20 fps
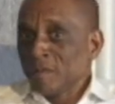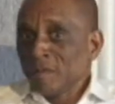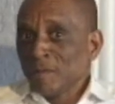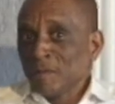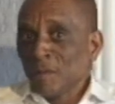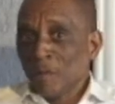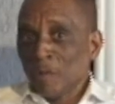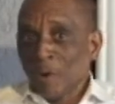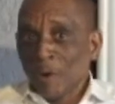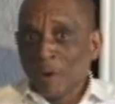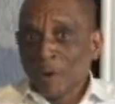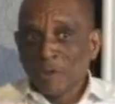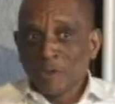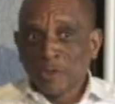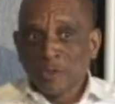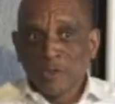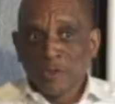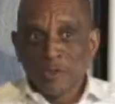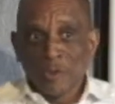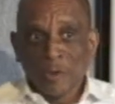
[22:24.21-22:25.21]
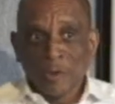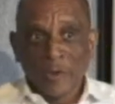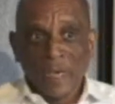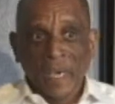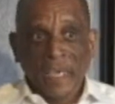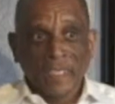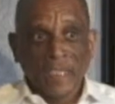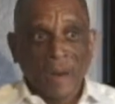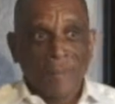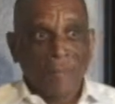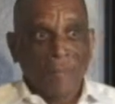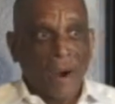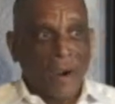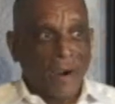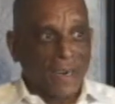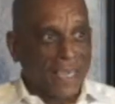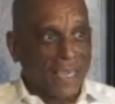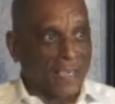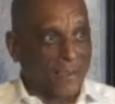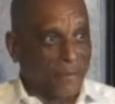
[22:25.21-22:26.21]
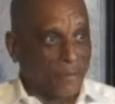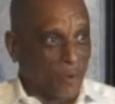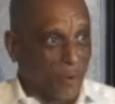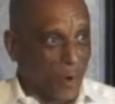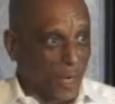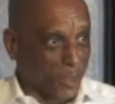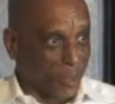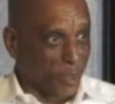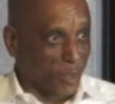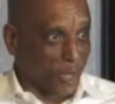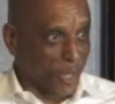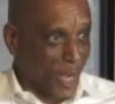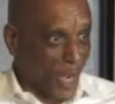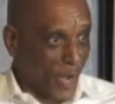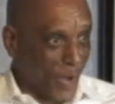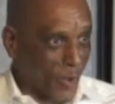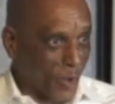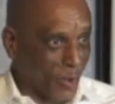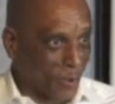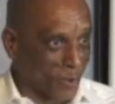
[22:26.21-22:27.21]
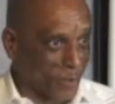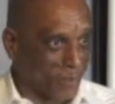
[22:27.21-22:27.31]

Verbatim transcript: the world to create a market for what you know.